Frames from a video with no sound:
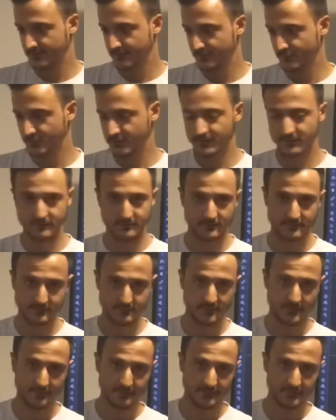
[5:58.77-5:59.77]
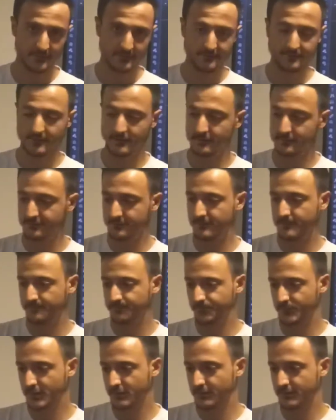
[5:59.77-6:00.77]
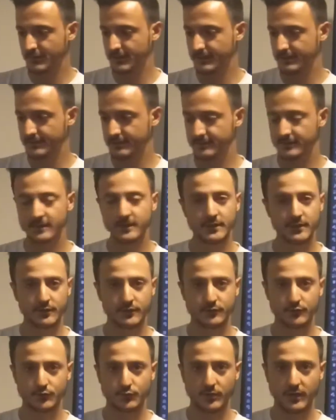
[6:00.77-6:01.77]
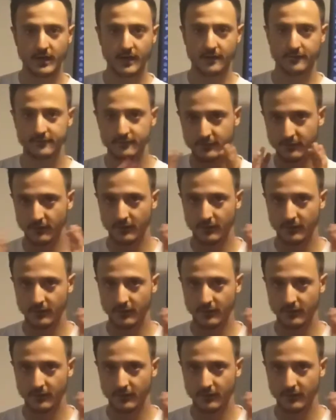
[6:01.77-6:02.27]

you can draw for yourself, look at it, to have the